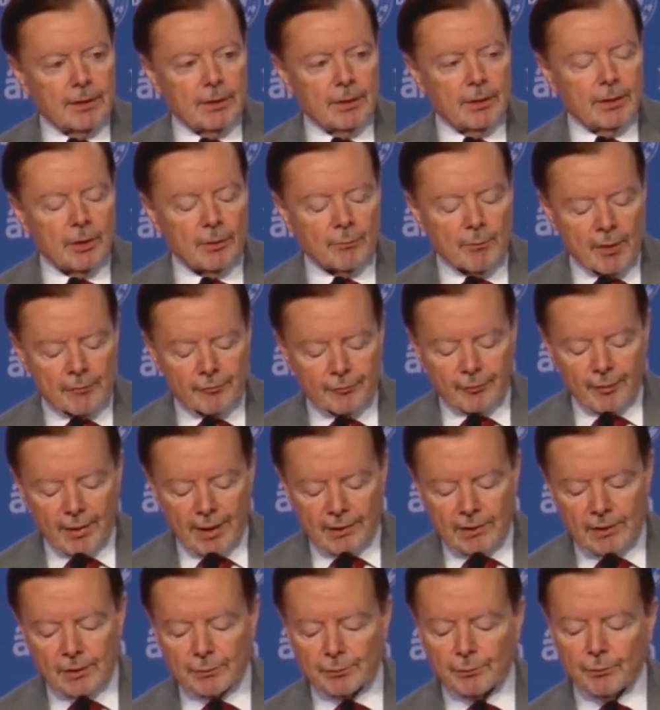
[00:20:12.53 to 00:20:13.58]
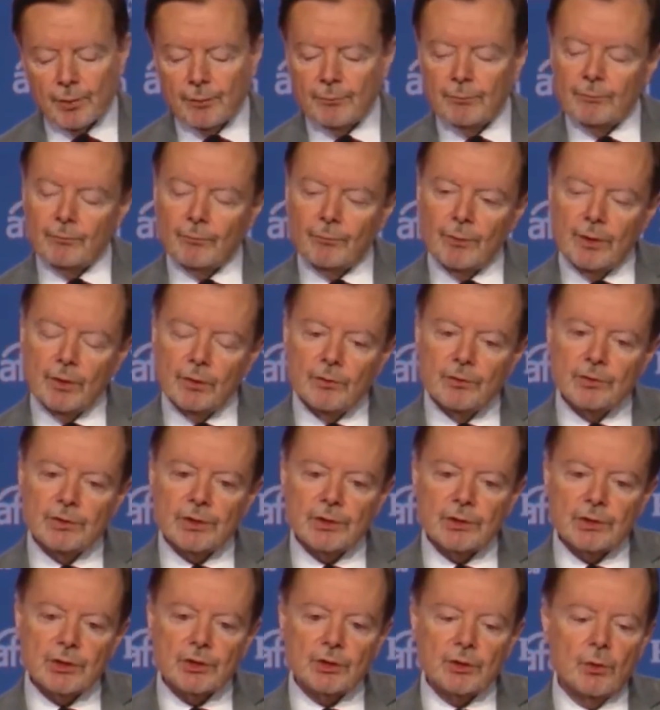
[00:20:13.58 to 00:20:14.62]
You know, my friends, when we lose
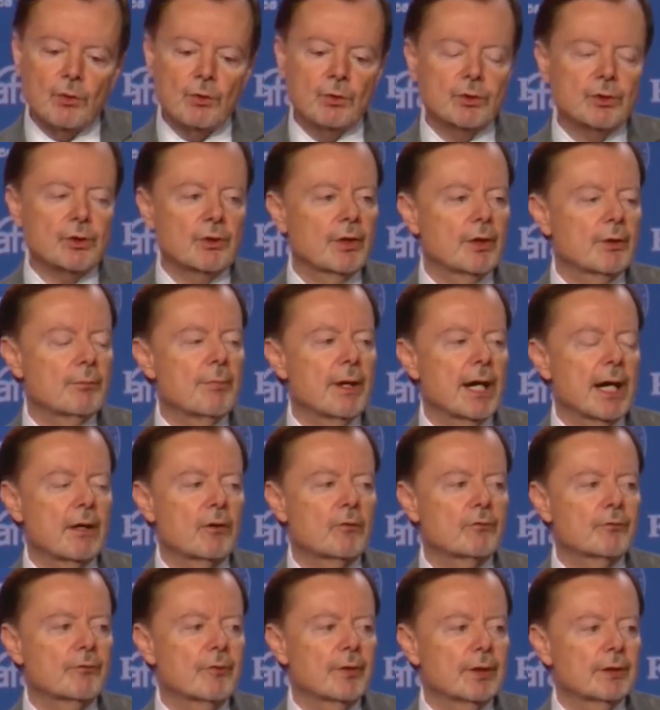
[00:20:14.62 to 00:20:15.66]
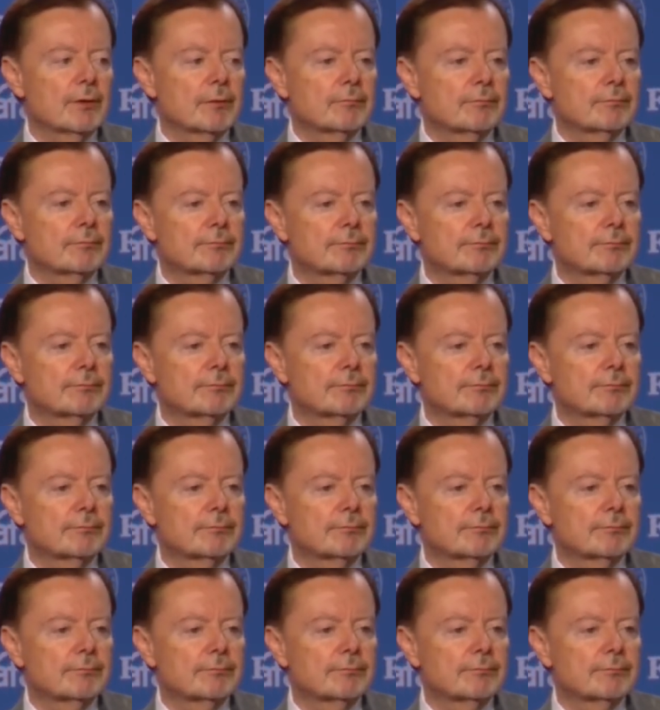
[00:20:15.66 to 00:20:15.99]
a soldier on a battlefield,